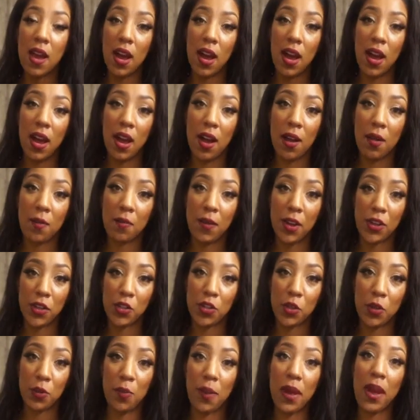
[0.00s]
my
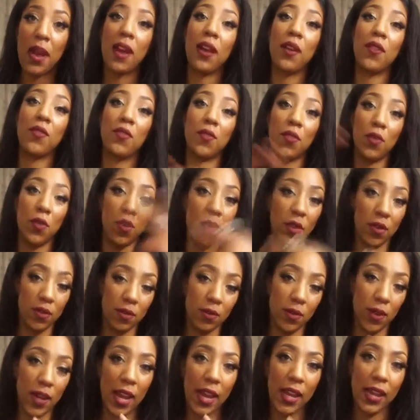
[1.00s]
show bag for
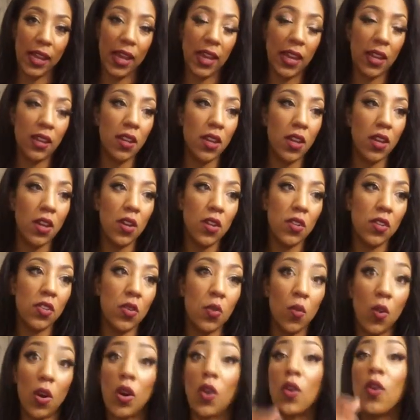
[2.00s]
when I get
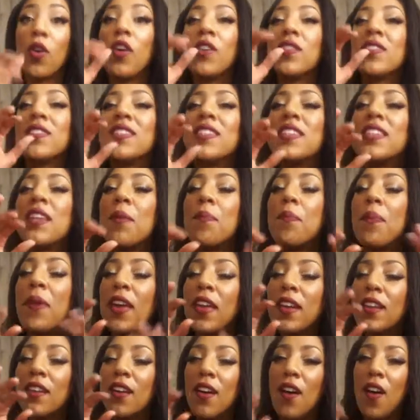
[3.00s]
to work, or I'll sip
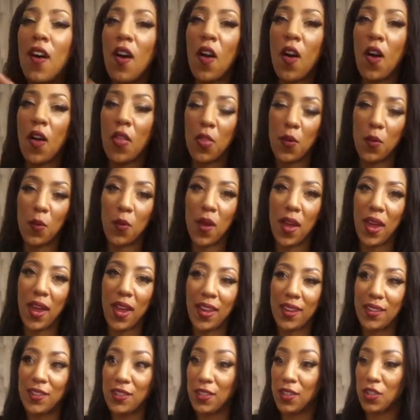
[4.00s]
it on the
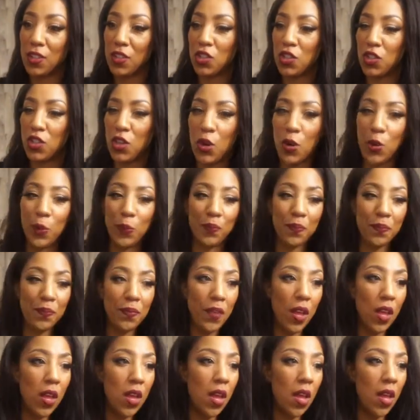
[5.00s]
way to the show.
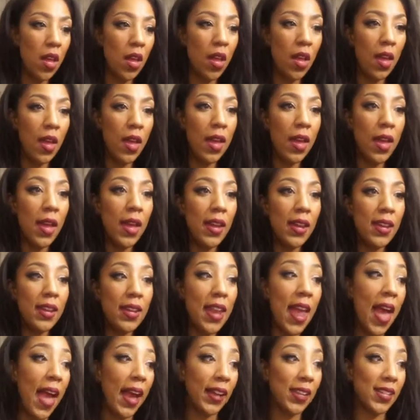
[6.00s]

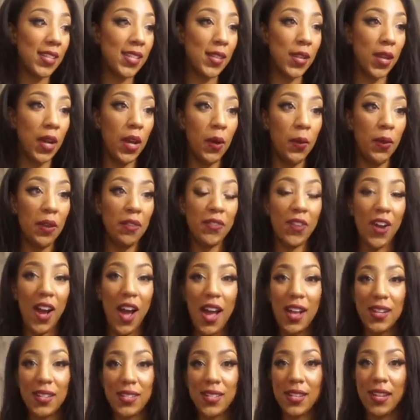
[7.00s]
Next, we've
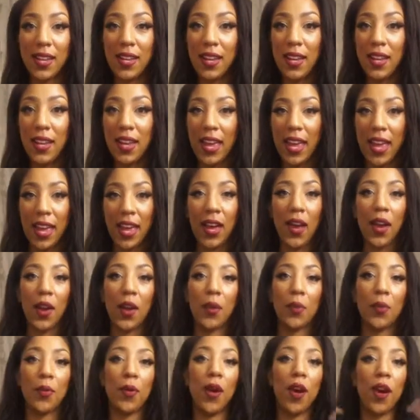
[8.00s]
got
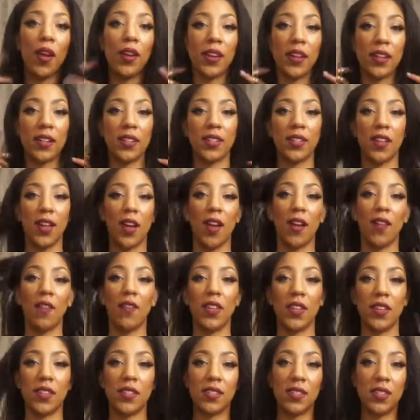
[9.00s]
hair products,
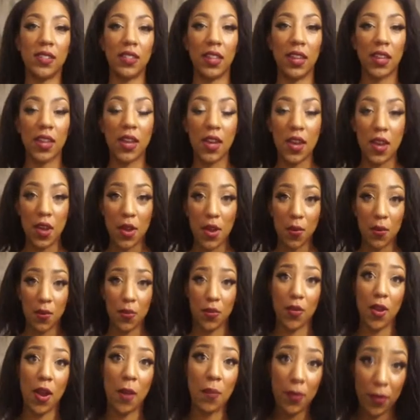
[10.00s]
obviously
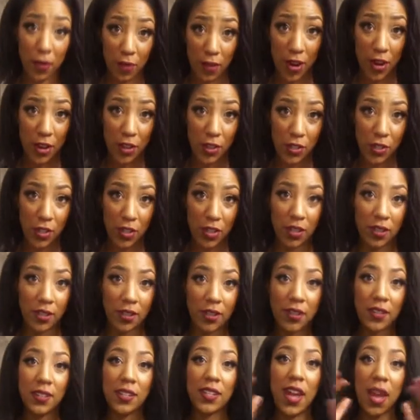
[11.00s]

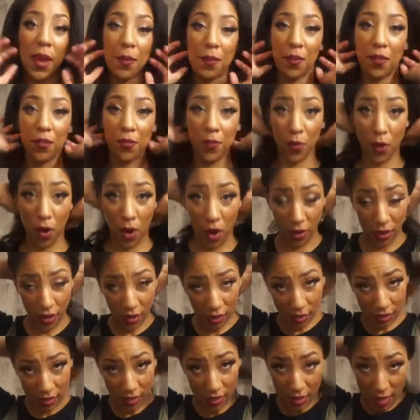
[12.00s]
preparation type of
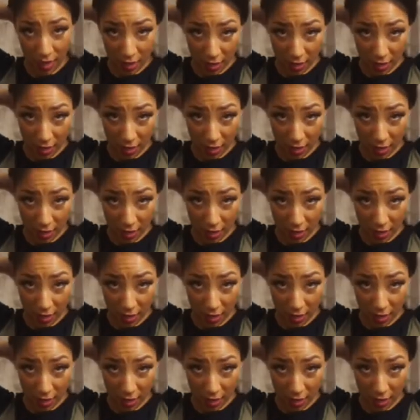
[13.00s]
products.